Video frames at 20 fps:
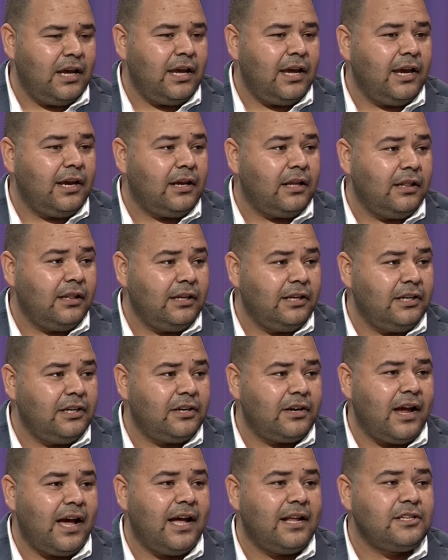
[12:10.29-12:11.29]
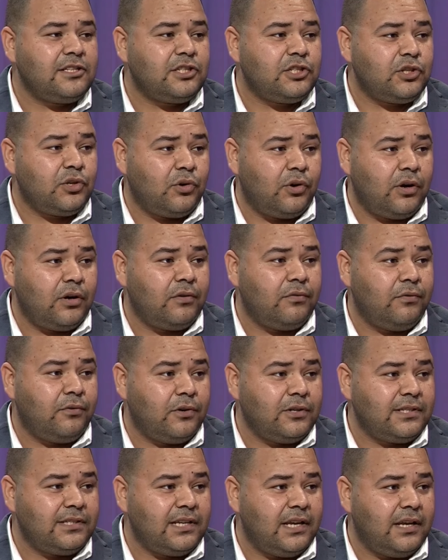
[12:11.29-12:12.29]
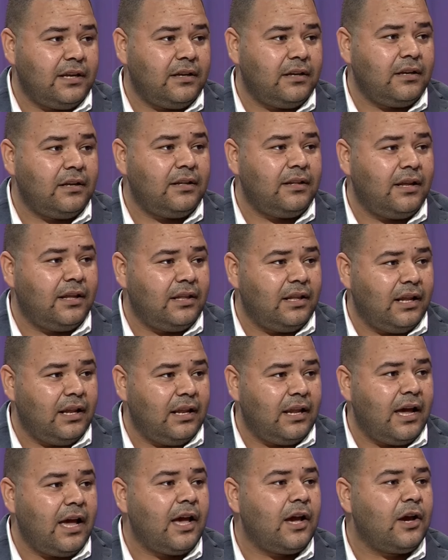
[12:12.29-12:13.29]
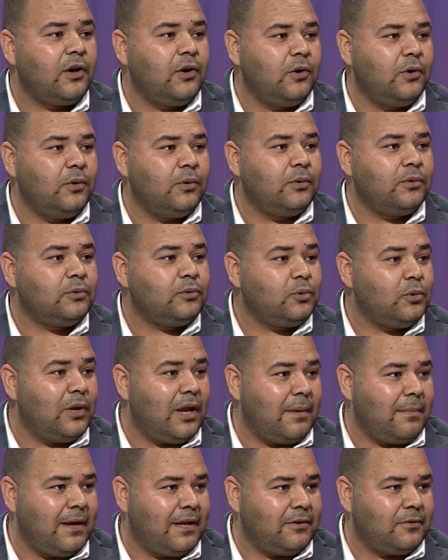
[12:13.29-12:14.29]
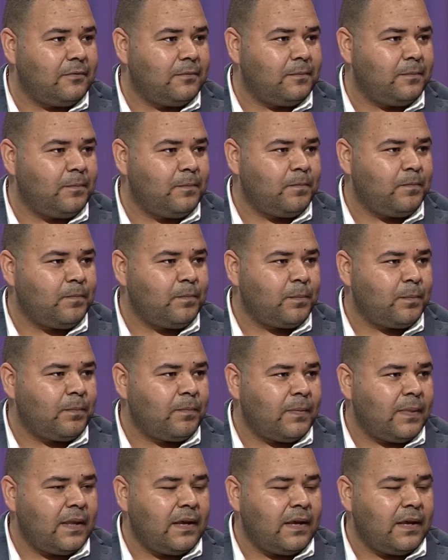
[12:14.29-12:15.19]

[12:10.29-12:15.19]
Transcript: a clear and strong voice saying, Nadallah, go to Lebanon. Mm.